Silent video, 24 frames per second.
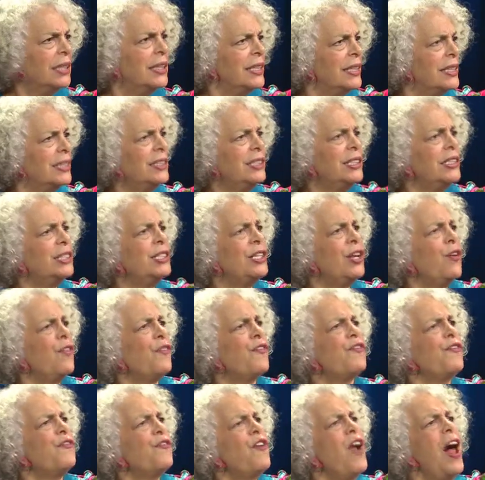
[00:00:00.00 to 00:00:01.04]
and so
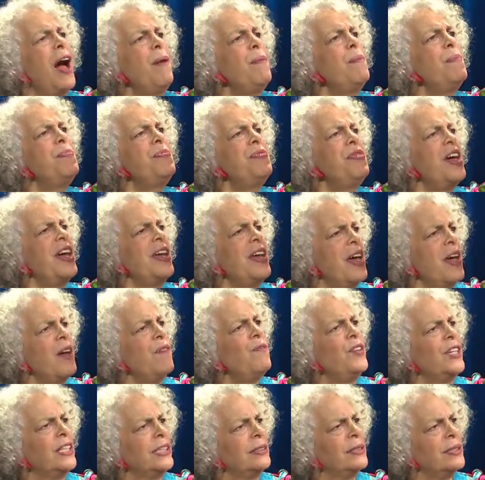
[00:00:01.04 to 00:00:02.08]
from the
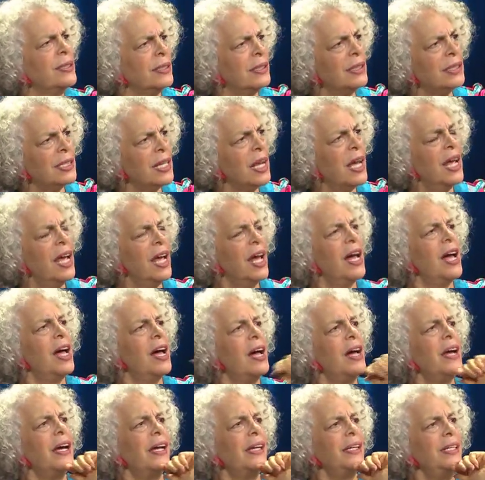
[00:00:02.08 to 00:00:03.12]
heavens,
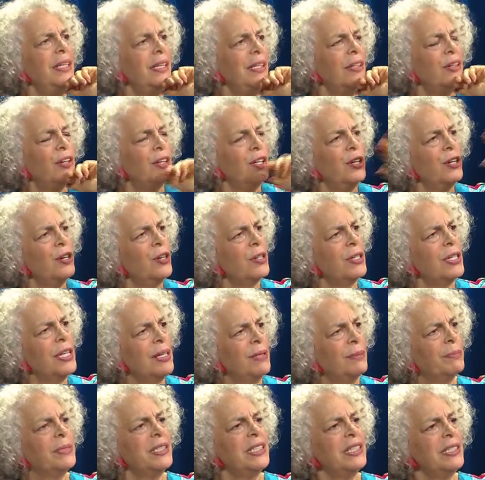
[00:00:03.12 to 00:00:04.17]
I heard
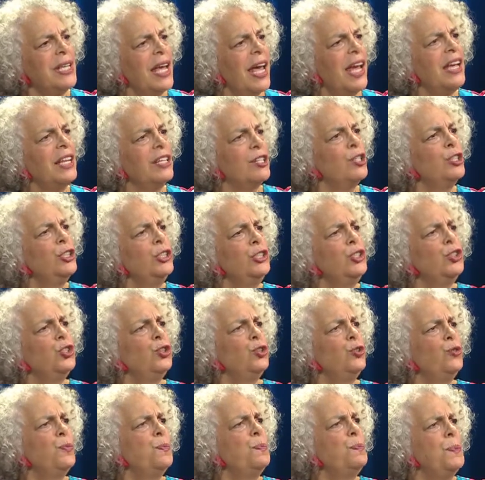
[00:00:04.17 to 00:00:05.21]
him say, Could
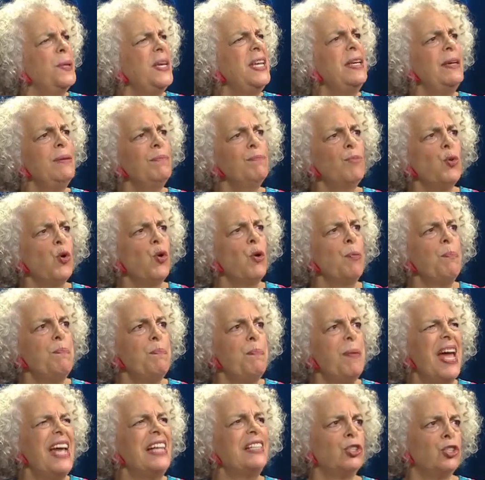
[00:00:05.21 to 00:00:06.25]
you be more
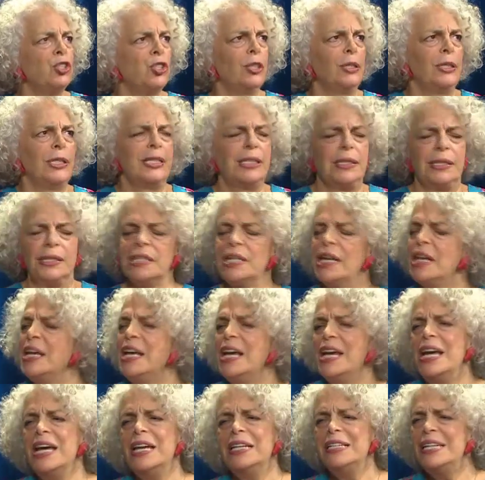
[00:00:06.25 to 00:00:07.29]
petulant?
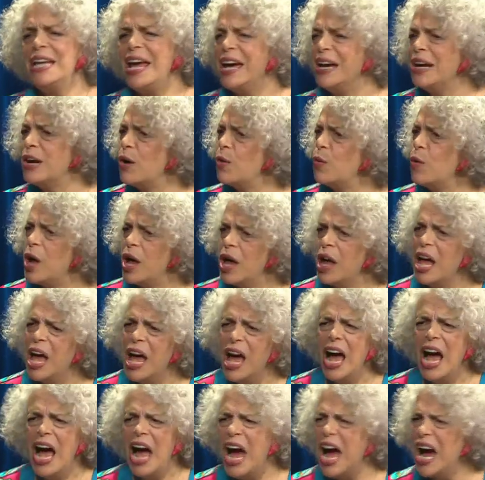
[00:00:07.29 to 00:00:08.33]
Now,
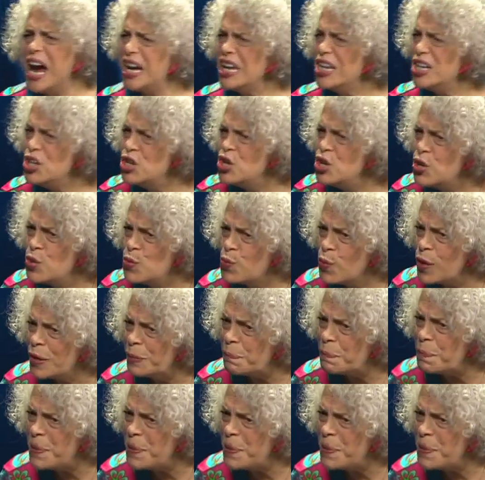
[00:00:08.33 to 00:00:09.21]
I knew what